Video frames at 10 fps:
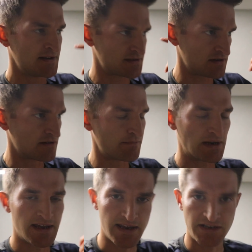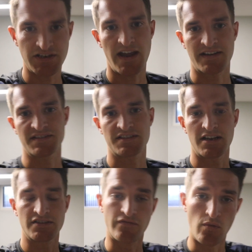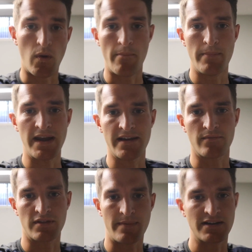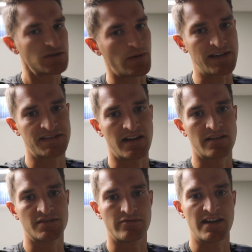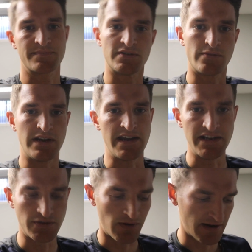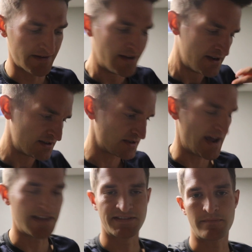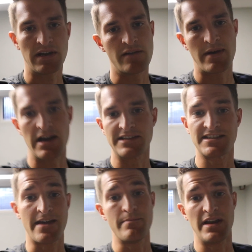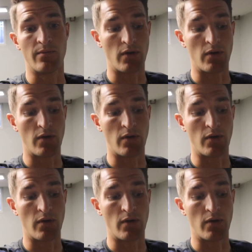So you complete each exercise for 1 minute with about 20 seconds rest between each one. So it ends up being about a 10-minute